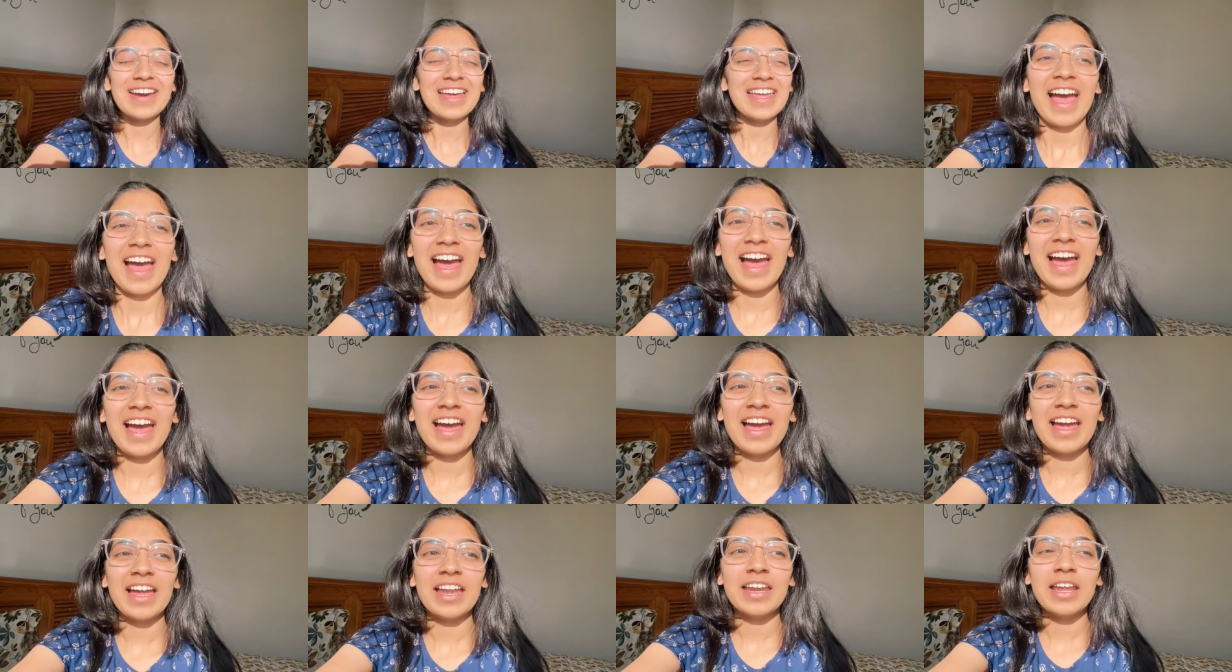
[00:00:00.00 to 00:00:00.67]

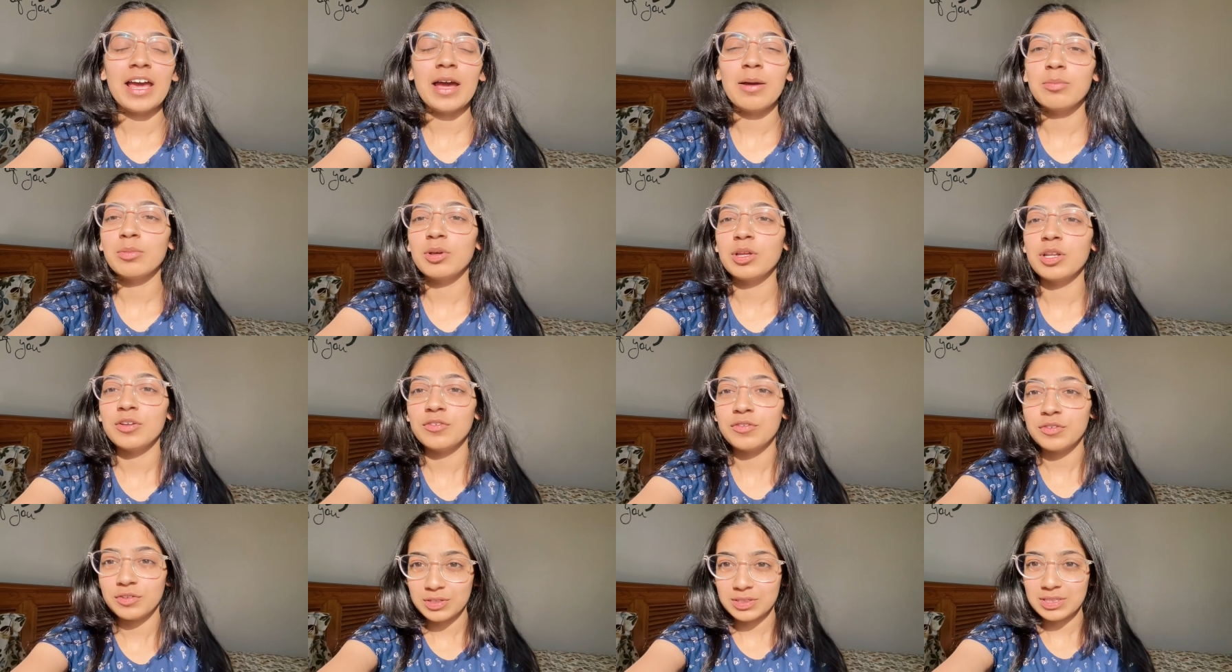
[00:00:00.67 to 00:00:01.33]
and i'm gonna
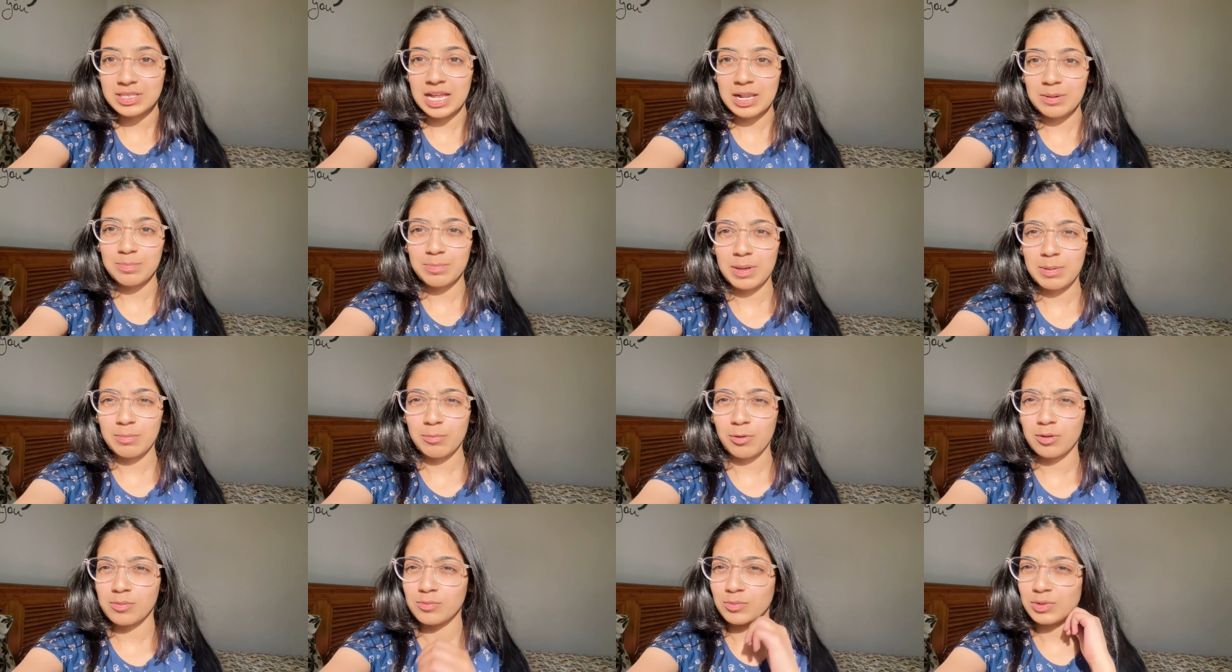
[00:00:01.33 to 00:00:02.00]
first help my
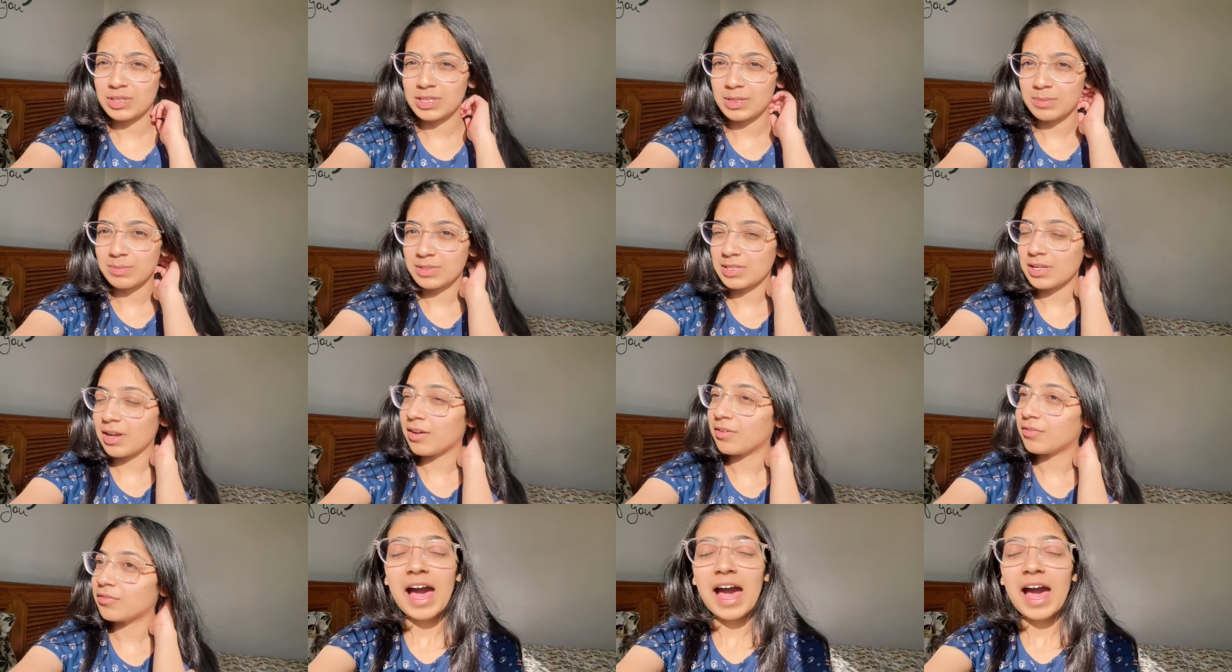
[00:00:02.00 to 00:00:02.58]
mom with some stuff